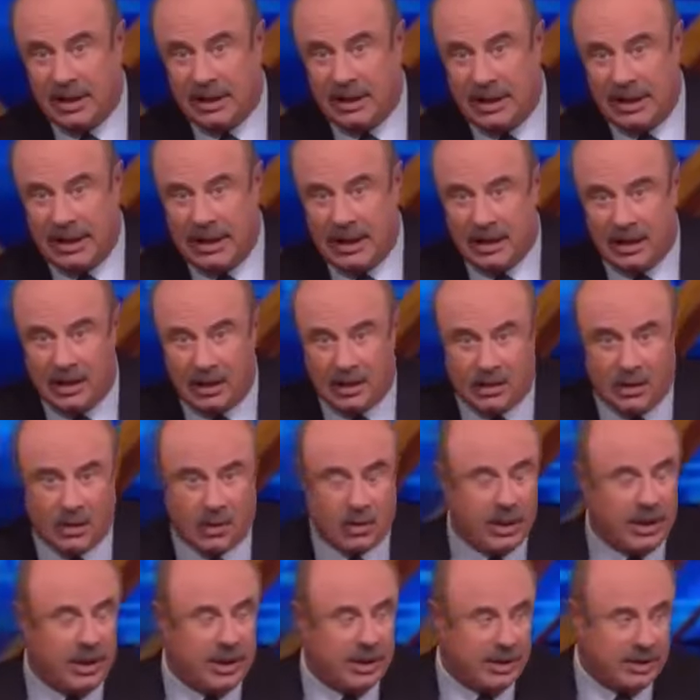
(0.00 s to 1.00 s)
Now,
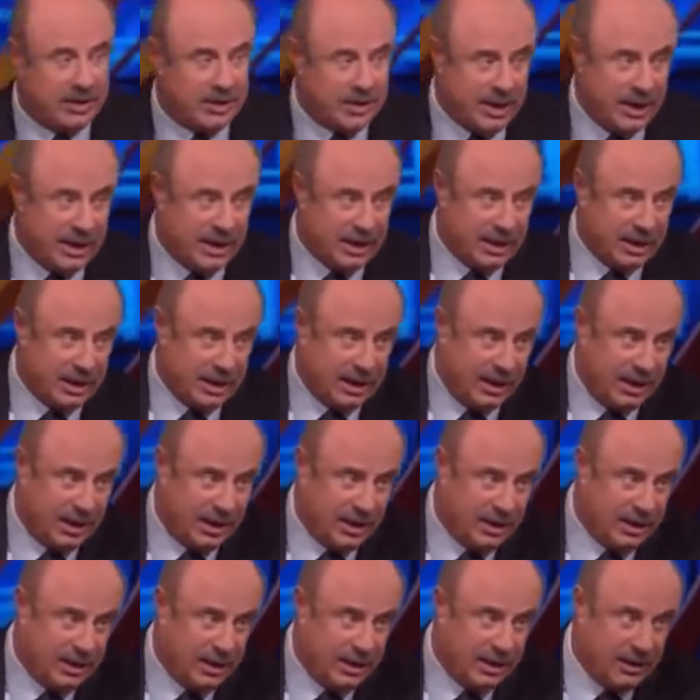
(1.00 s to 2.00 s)
according to Cindy,
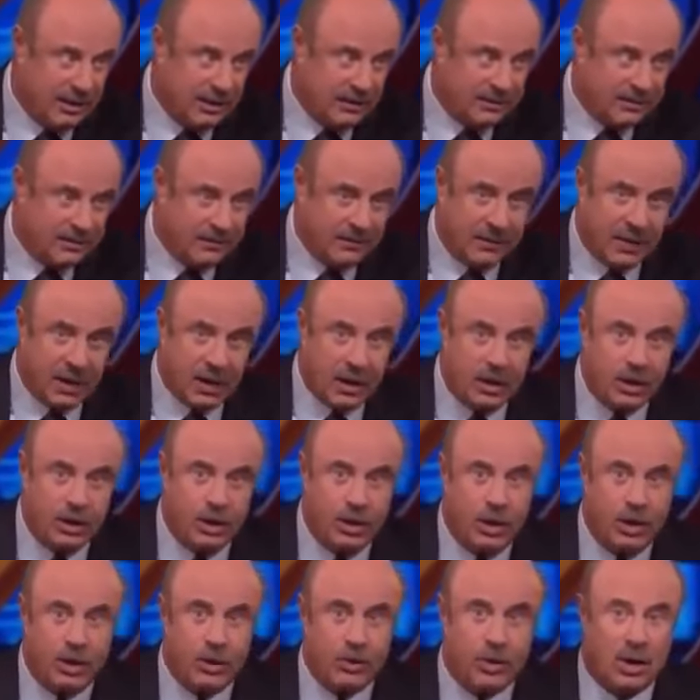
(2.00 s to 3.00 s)

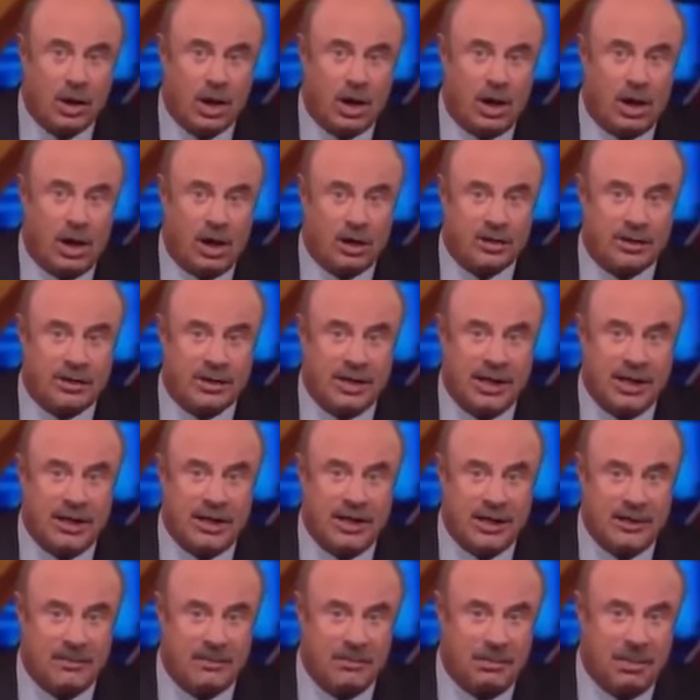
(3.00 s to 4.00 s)
you call
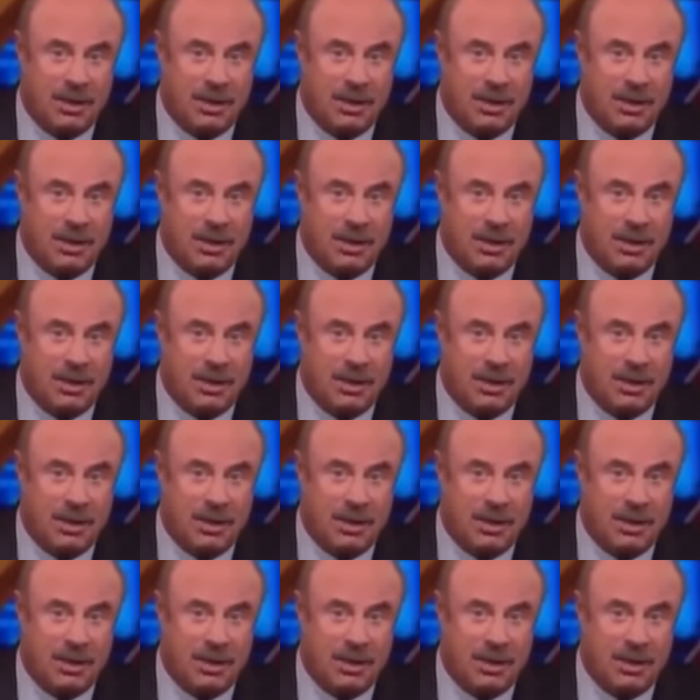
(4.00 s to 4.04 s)
Cindy